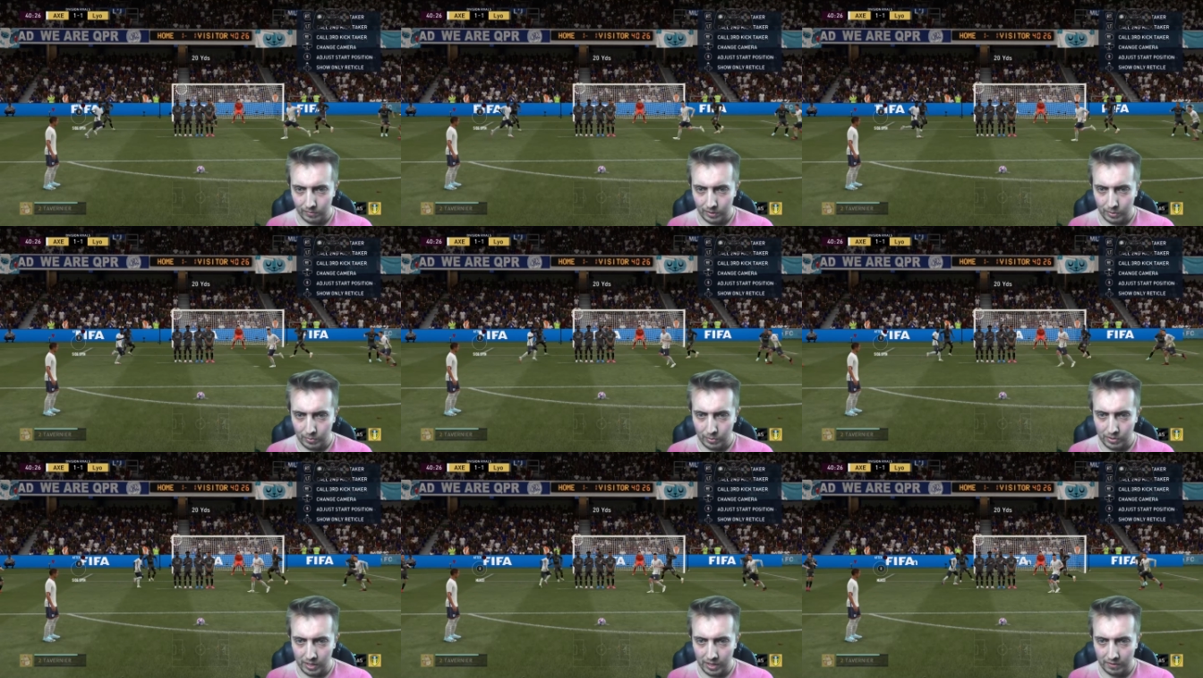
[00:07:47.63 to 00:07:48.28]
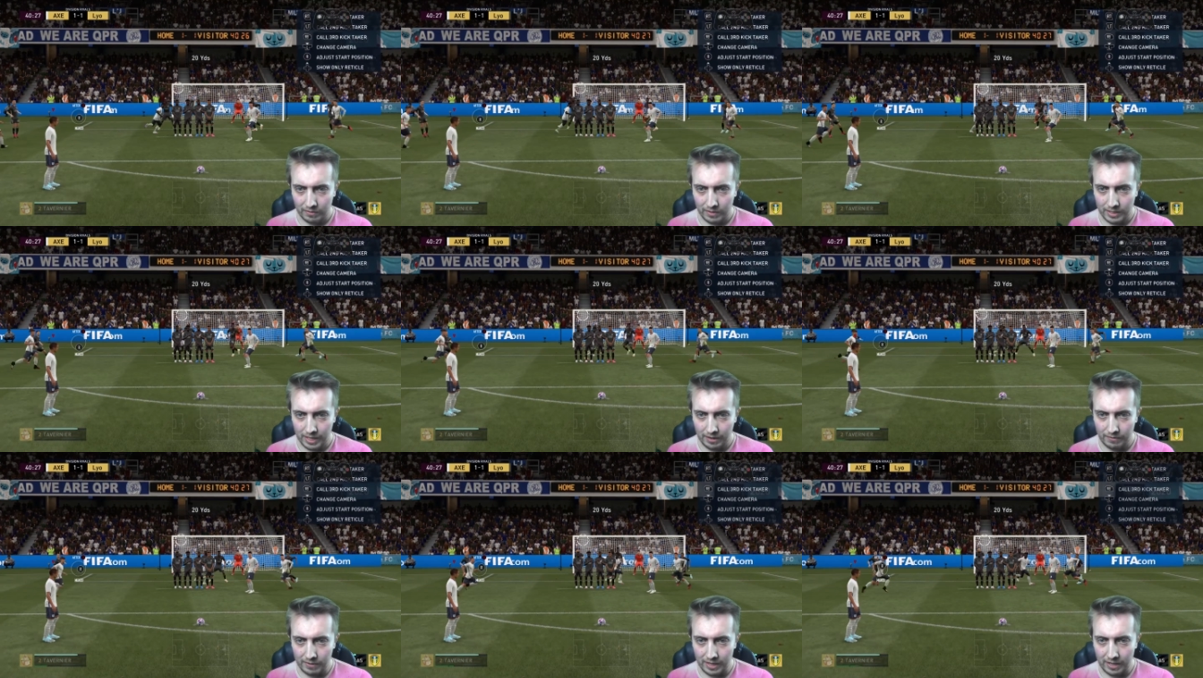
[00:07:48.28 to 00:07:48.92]
What were we saying? For
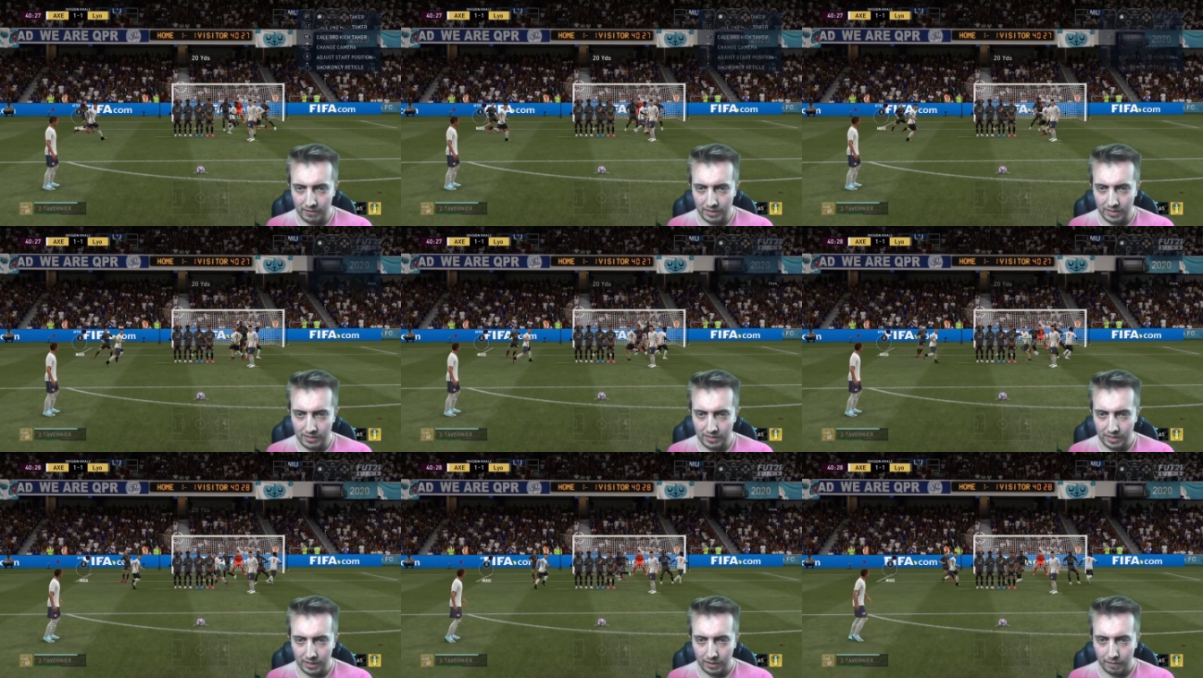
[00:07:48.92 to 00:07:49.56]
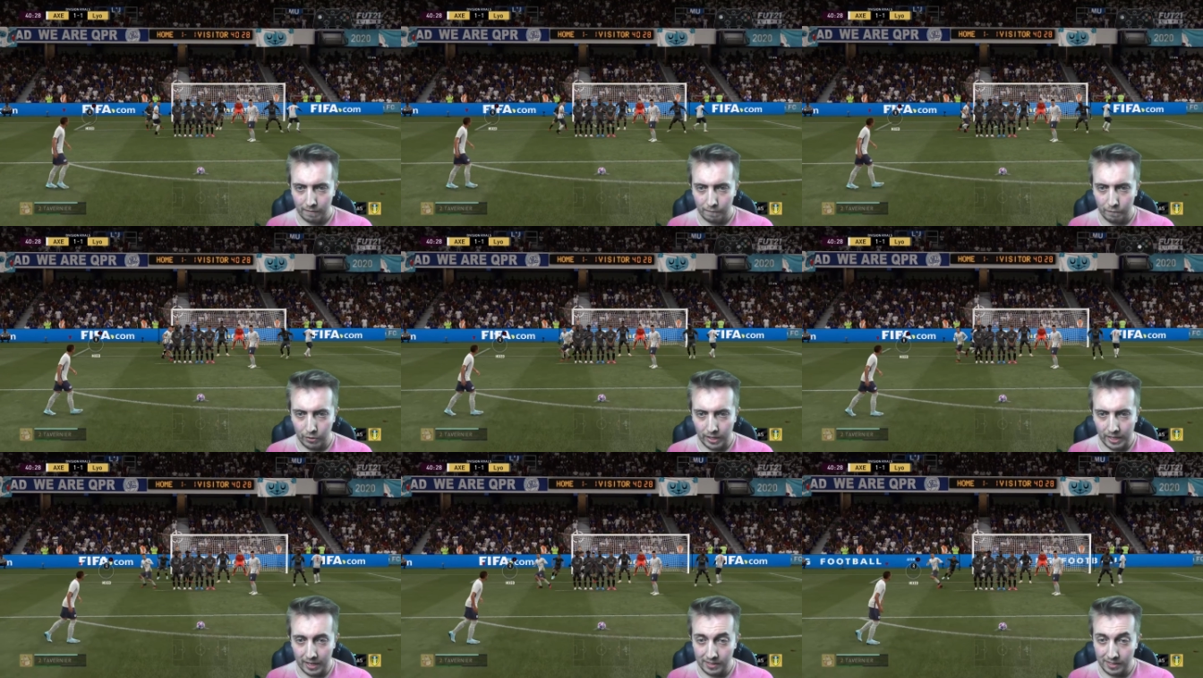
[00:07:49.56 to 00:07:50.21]
Tavernier and his free
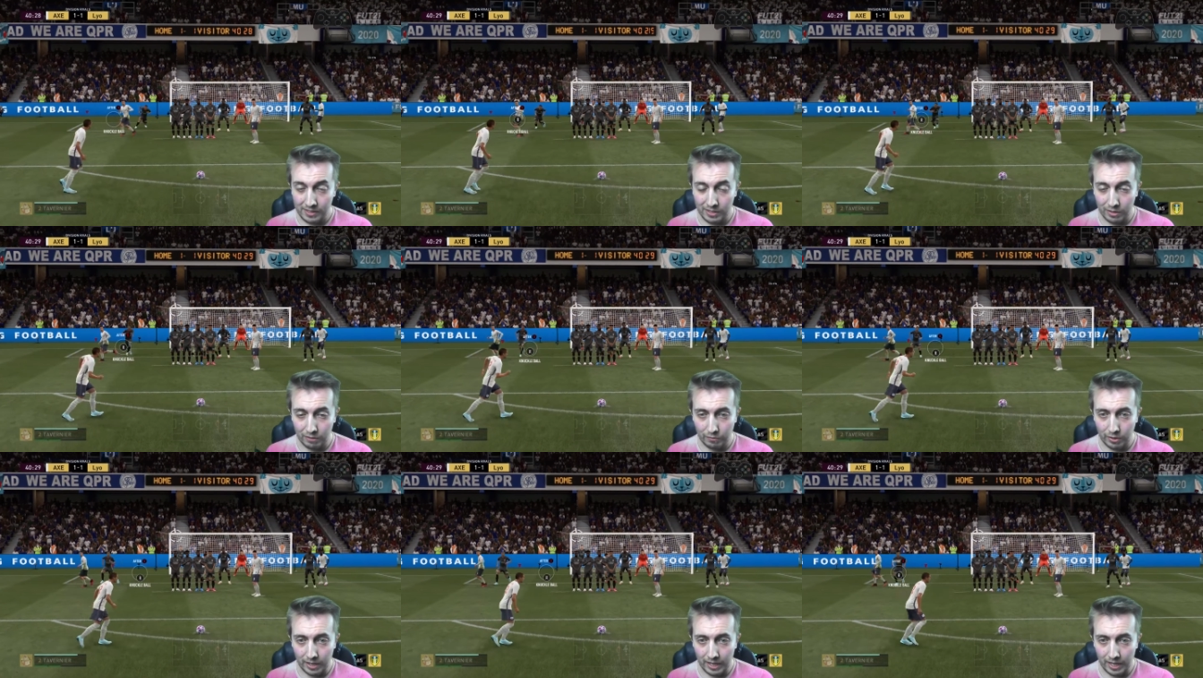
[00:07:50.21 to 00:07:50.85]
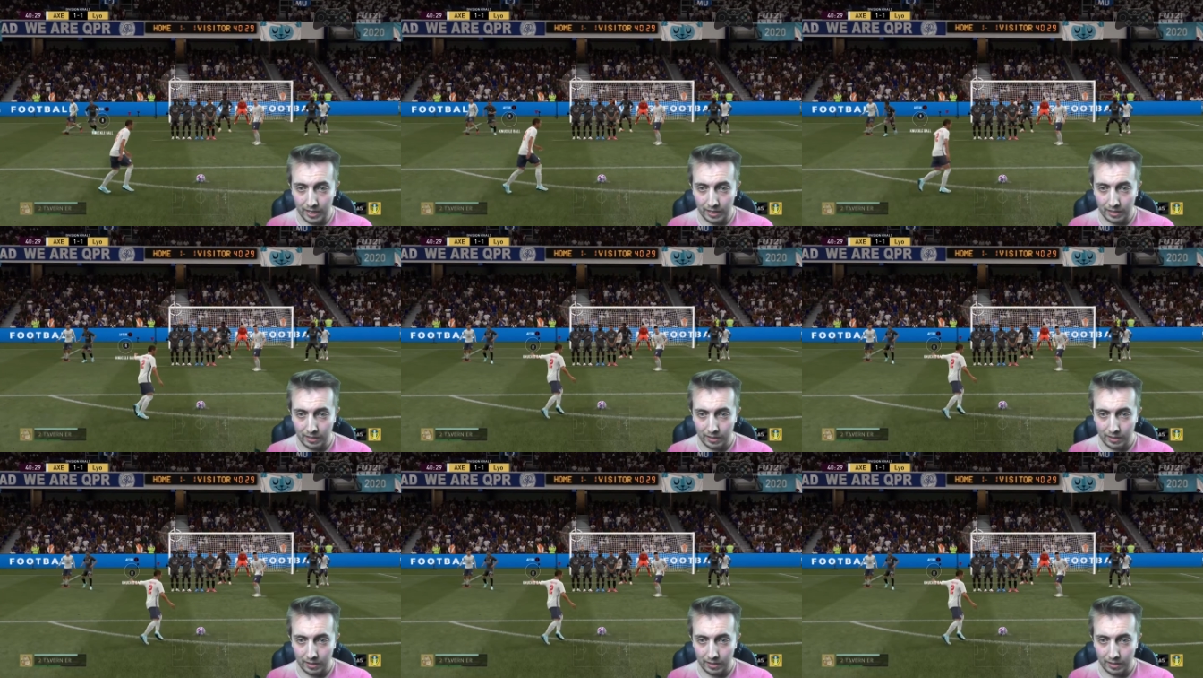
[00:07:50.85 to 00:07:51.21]
kicks. That's a good free kick.